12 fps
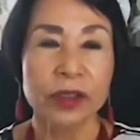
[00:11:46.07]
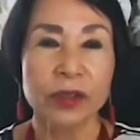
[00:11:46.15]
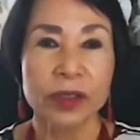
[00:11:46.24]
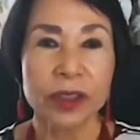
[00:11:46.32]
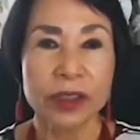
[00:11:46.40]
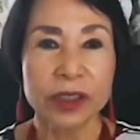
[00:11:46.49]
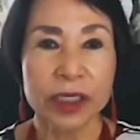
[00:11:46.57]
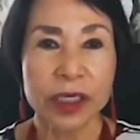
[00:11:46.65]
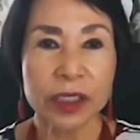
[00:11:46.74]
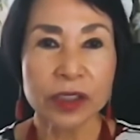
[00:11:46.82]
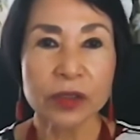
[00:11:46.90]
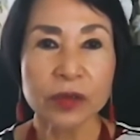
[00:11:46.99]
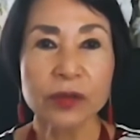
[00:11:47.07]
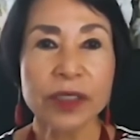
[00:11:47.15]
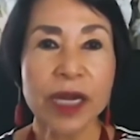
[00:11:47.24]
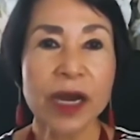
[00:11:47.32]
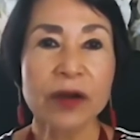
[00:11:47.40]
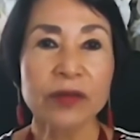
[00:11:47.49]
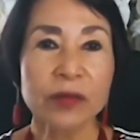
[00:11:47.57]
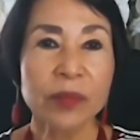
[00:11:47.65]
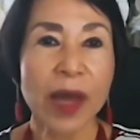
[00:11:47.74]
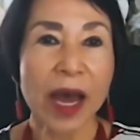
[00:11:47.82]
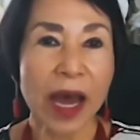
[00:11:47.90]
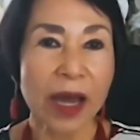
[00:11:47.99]
to continue down the
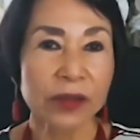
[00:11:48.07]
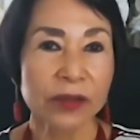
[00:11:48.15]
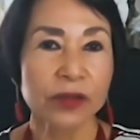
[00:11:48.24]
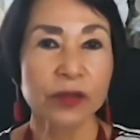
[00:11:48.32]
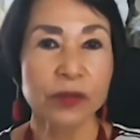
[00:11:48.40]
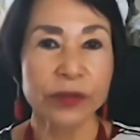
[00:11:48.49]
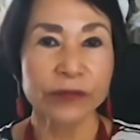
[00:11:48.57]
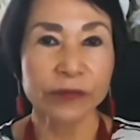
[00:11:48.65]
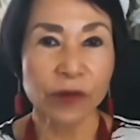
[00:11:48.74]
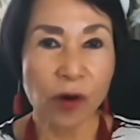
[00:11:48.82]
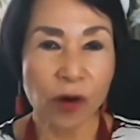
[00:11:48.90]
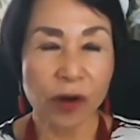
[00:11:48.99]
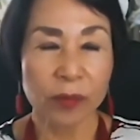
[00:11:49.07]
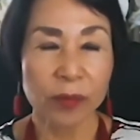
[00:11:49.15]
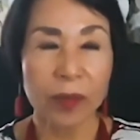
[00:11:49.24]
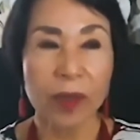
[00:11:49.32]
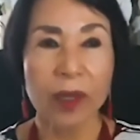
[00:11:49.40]
path to reform